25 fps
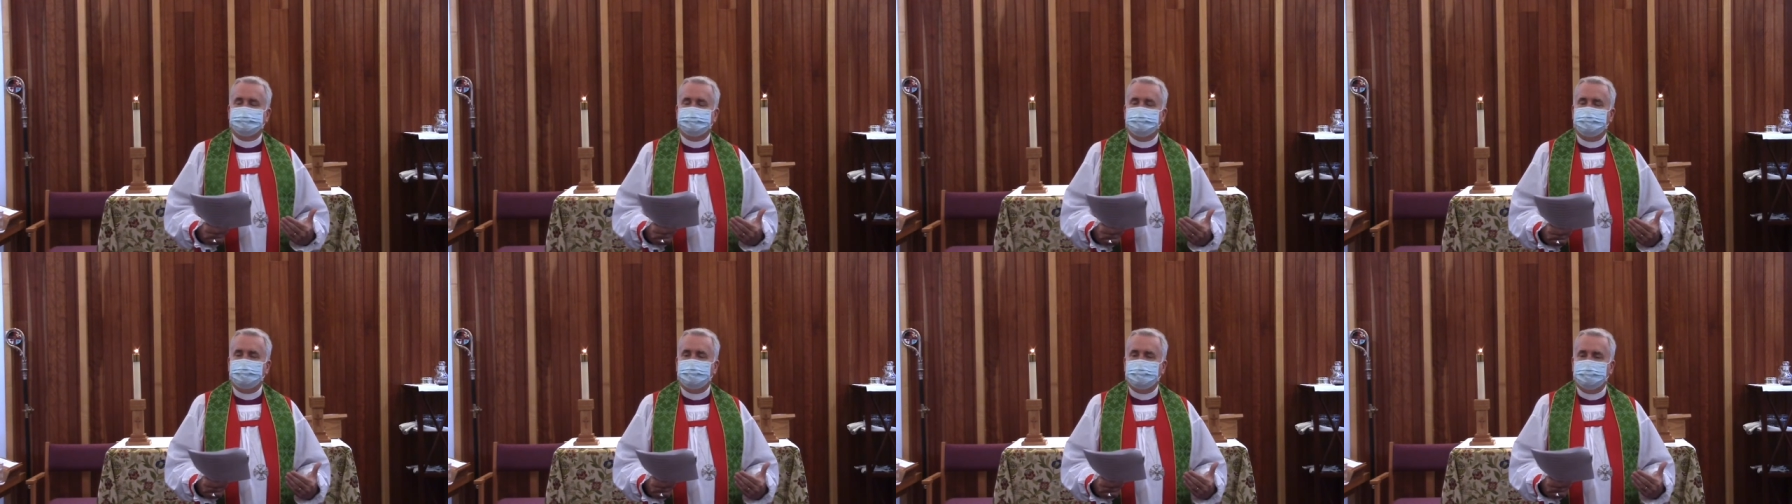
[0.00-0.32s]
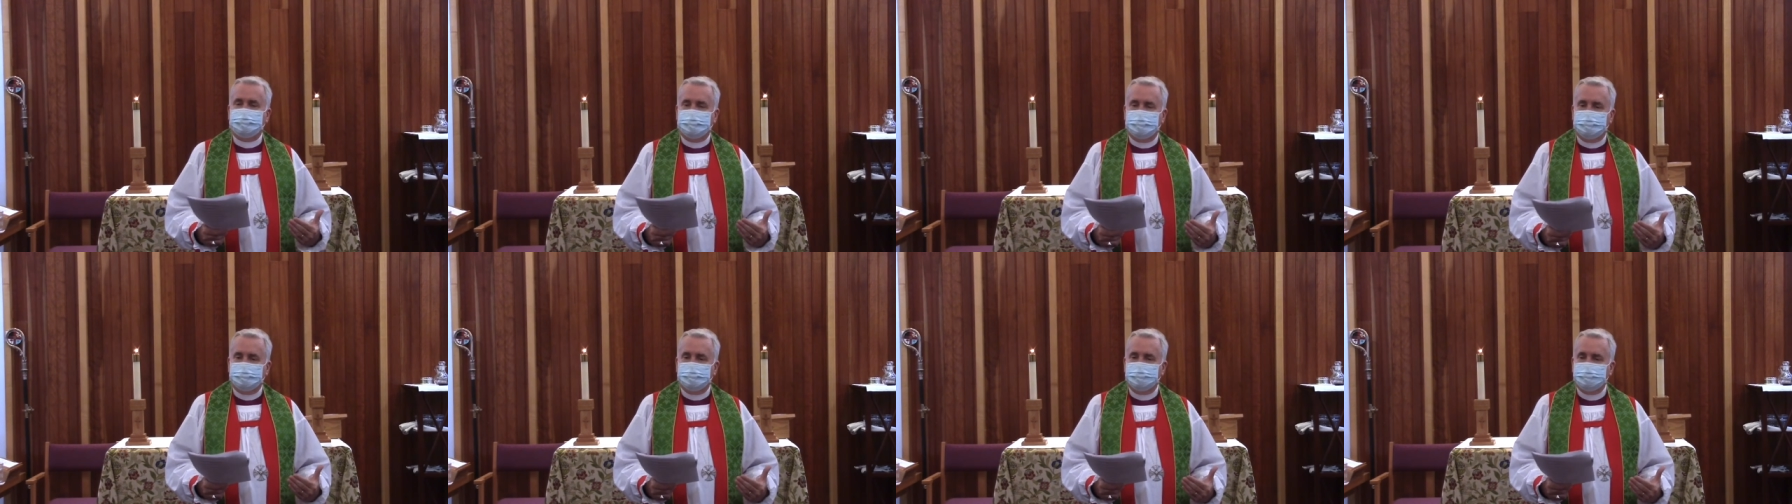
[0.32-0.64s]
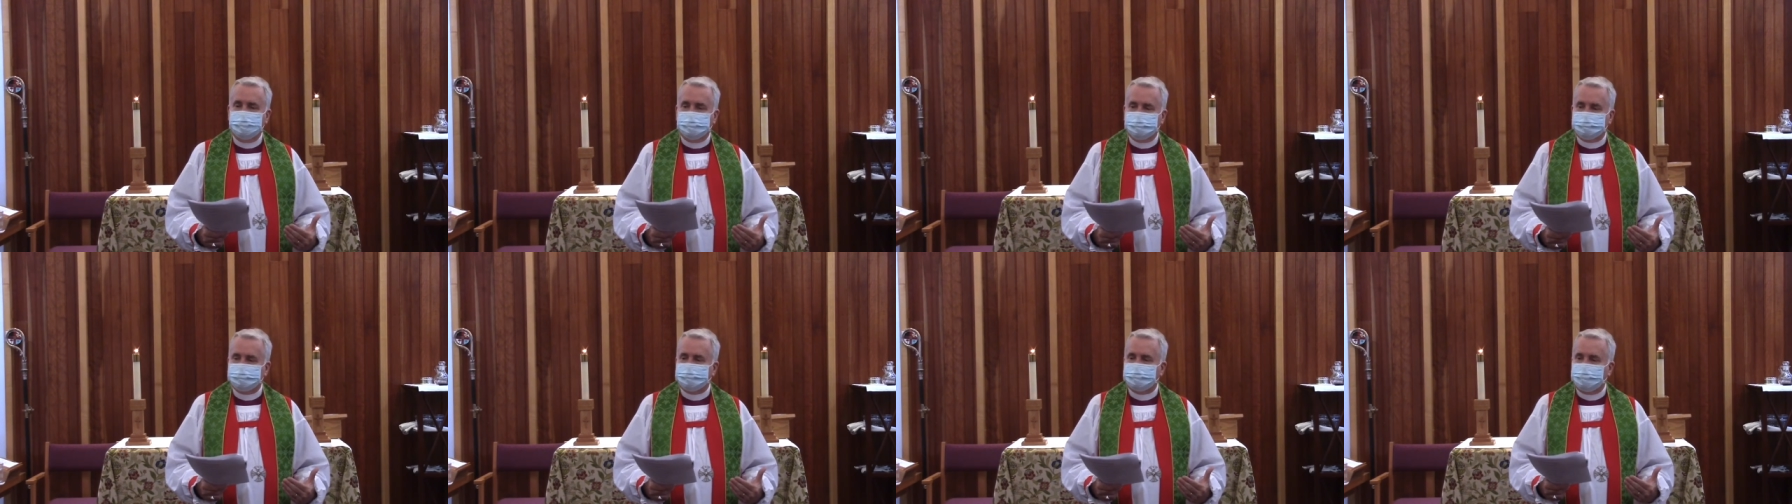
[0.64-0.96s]
being in
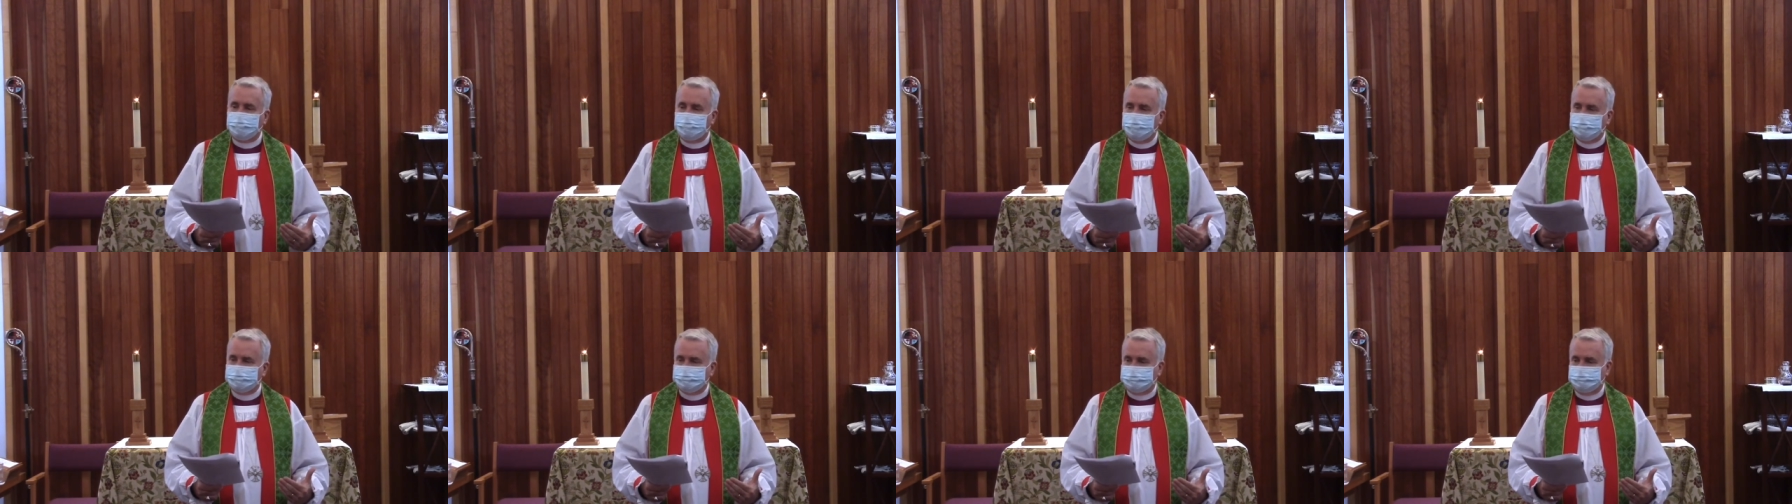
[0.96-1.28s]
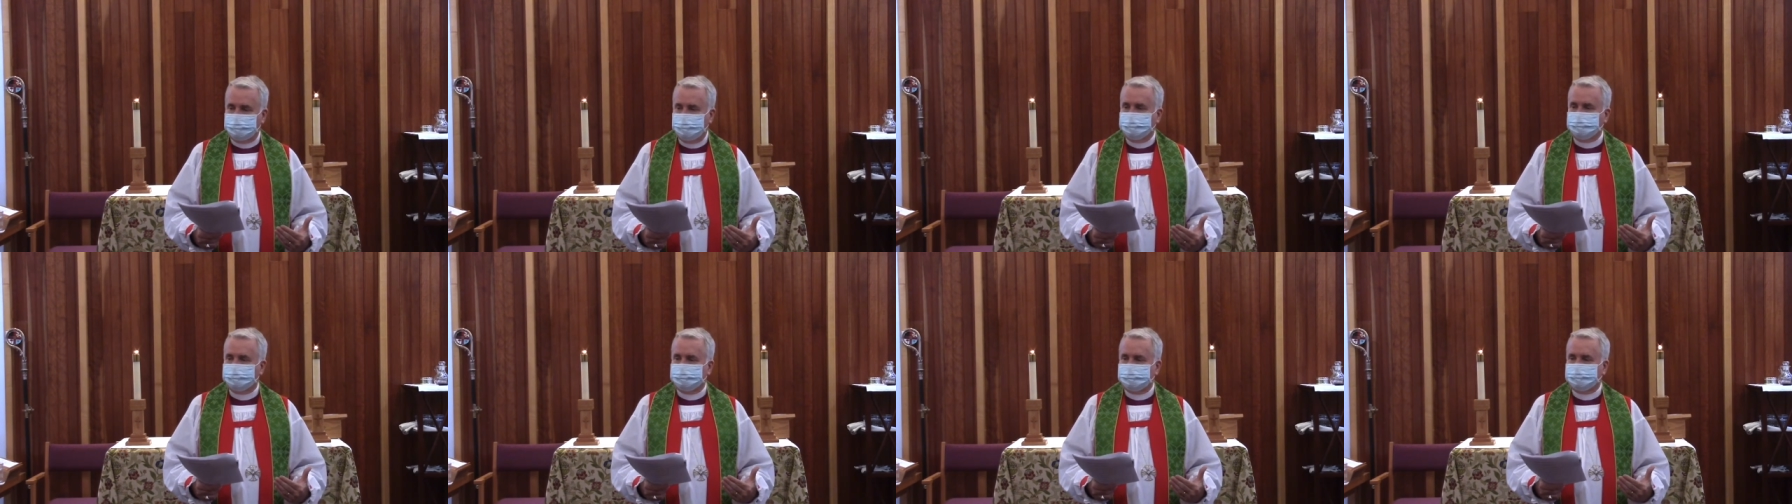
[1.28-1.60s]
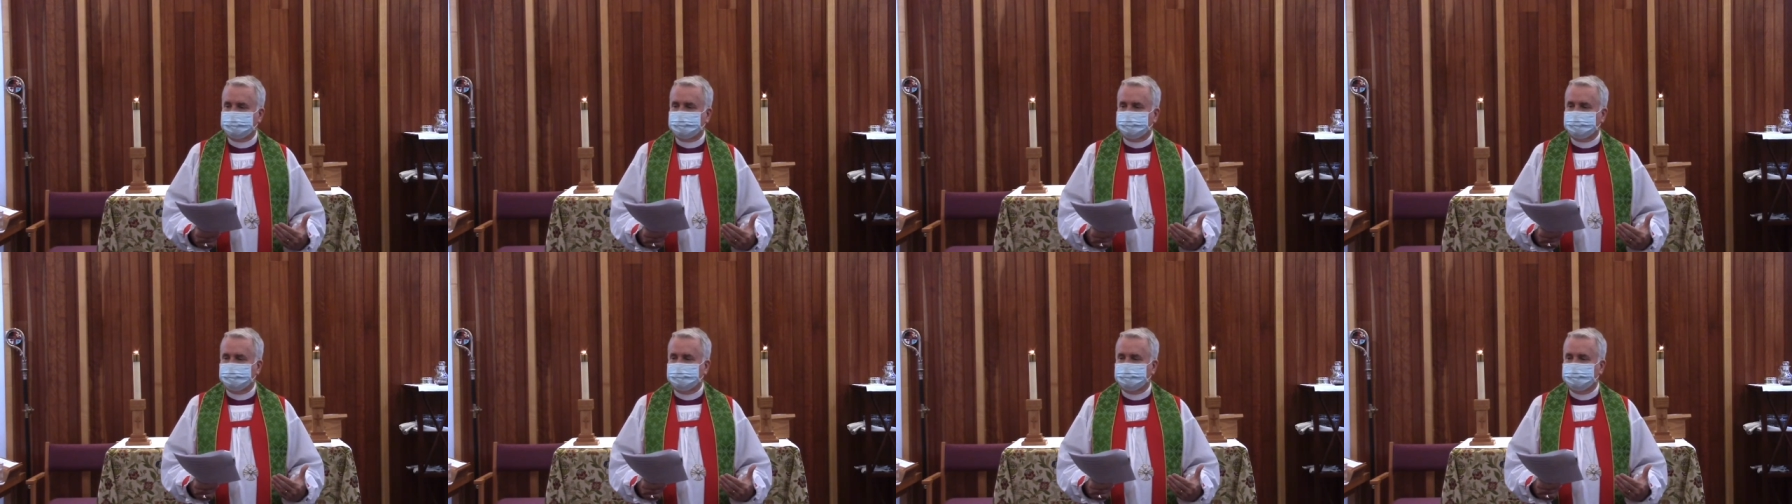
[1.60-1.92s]
His
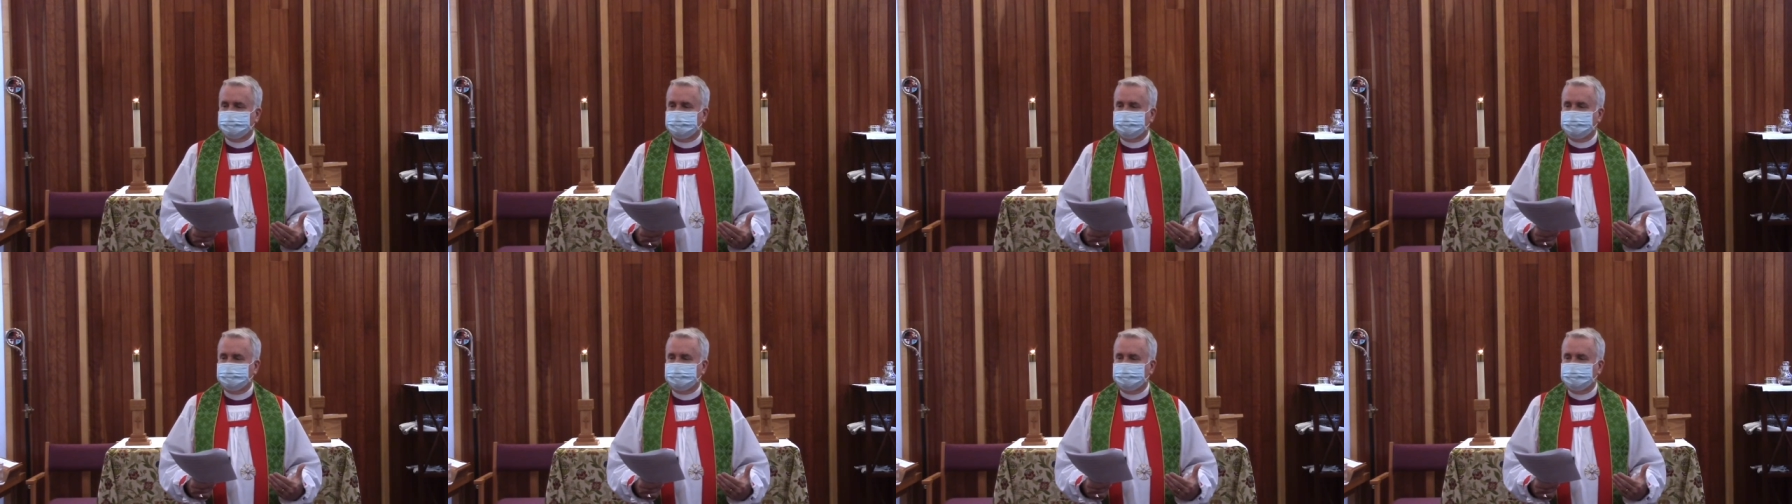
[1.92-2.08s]
presence.